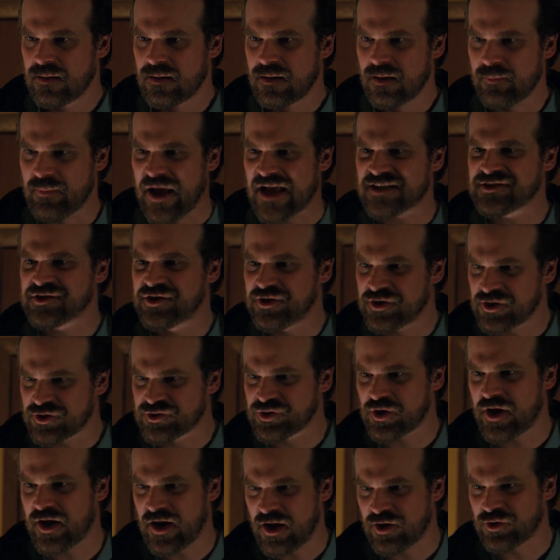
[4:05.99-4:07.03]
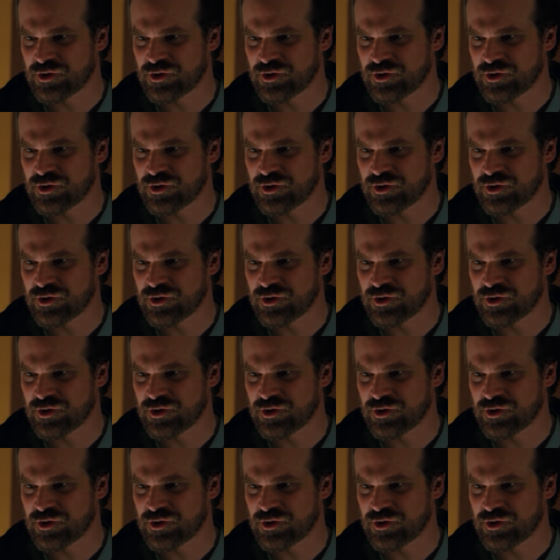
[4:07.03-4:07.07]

I'm asking you to try to